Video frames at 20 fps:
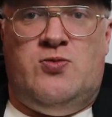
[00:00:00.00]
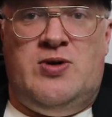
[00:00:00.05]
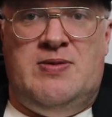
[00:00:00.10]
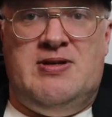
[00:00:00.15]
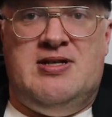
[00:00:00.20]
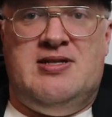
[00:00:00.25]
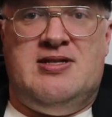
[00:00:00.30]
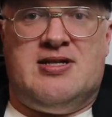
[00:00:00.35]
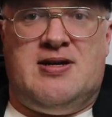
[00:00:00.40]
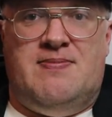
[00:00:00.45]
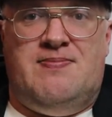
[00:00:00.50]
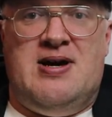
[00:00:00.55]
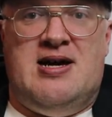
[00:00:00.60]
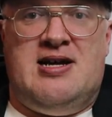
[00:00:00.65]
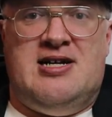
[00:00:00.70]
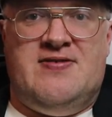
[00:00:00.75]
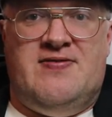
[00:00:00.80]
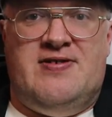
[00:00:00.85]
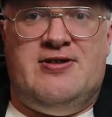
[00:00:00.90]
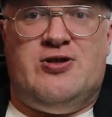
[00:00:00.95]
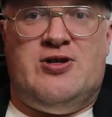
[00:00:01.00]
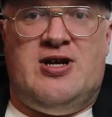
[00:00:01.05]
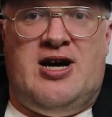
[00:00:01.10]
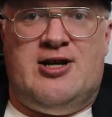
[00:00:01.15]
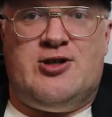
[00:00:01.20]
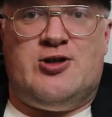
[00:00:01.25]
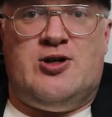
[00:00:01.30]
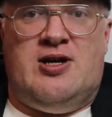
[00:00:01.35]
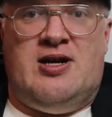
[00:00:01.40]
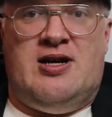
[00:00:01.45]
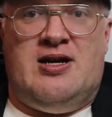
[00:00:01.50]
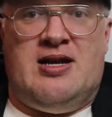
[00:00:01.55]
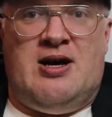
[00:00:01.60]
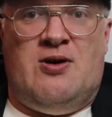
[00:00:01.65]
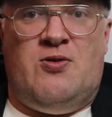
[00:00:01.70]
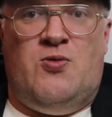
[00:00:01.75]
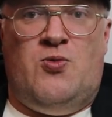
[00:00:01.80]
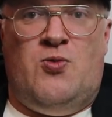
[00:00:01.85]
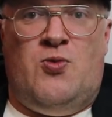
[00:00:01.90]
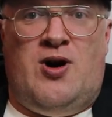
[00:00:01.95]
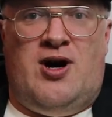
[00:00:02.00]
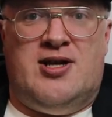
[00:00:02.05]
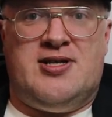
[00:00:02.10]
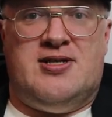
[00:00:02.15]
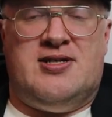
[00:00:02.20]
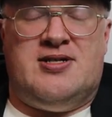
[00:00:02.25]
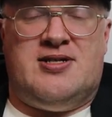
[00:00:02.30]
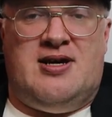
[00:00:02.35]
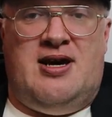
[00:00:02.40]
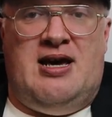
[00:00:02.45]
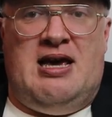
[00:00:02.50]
women's competitive international that wasn't